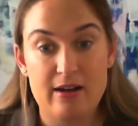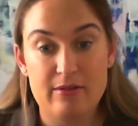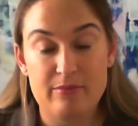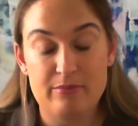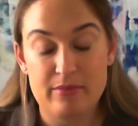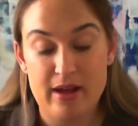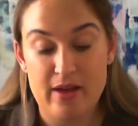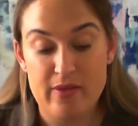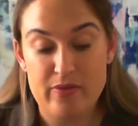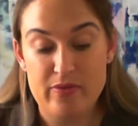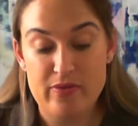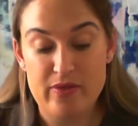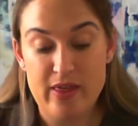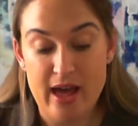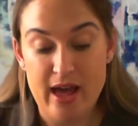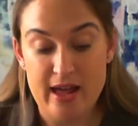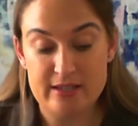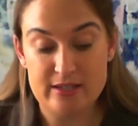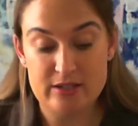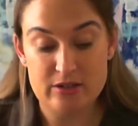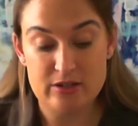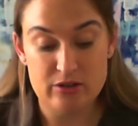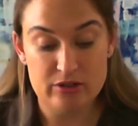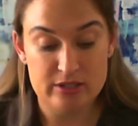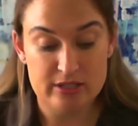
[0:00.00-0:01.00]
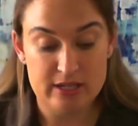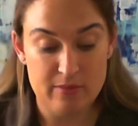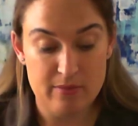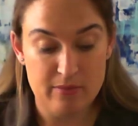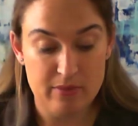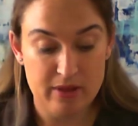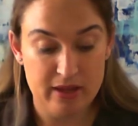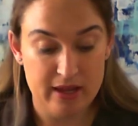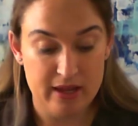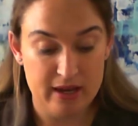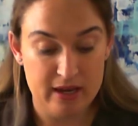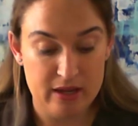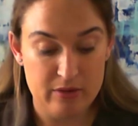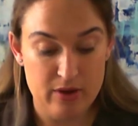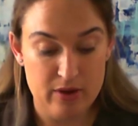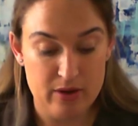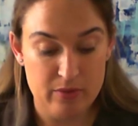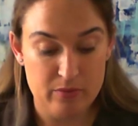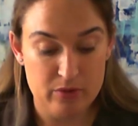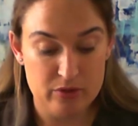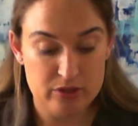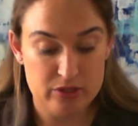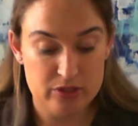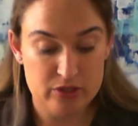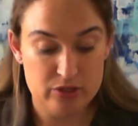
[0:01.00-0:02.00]
And that's not something
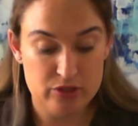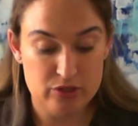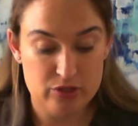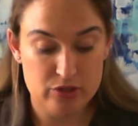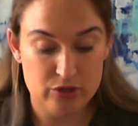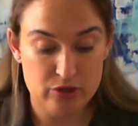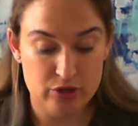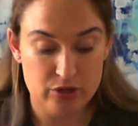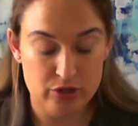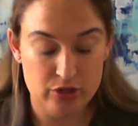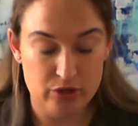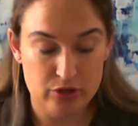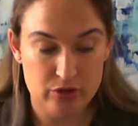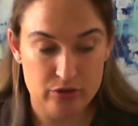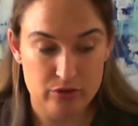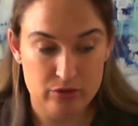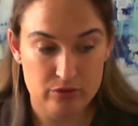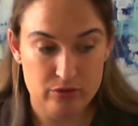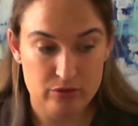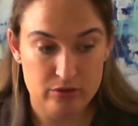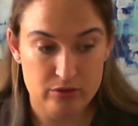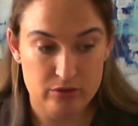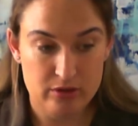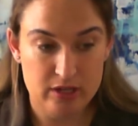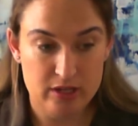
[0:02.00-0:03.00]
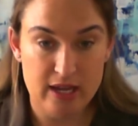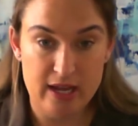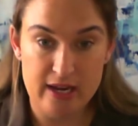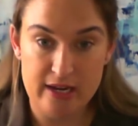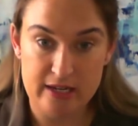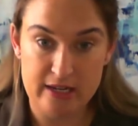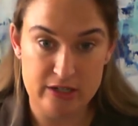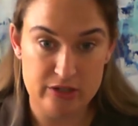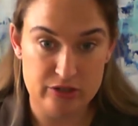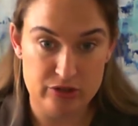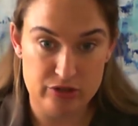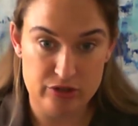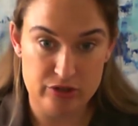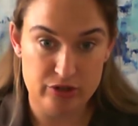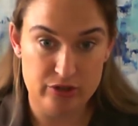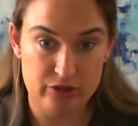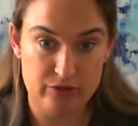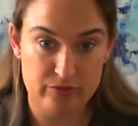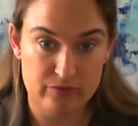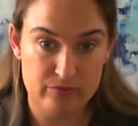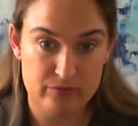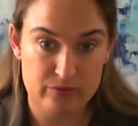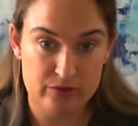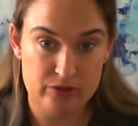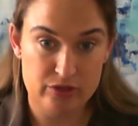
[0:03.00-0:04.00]
anyone wants to get
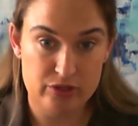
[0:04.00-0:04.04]
into.